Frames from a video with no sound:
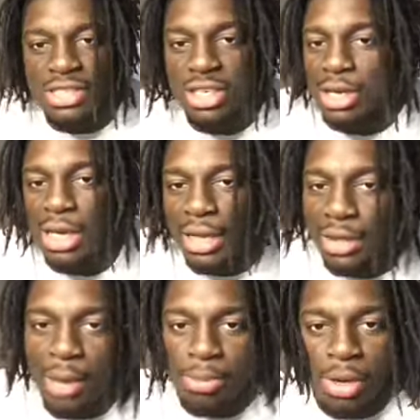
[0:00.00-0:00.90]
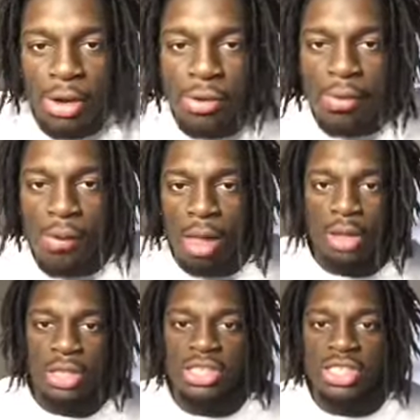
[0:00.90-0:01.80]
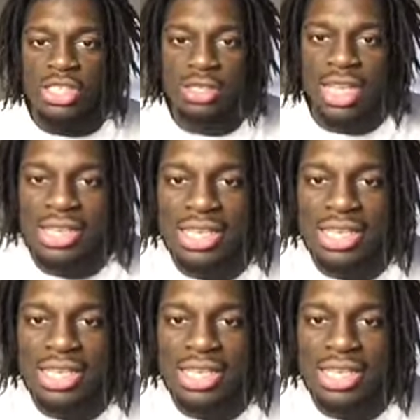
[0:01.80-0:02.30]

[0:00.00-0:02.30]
should have got that, bro. He, they, he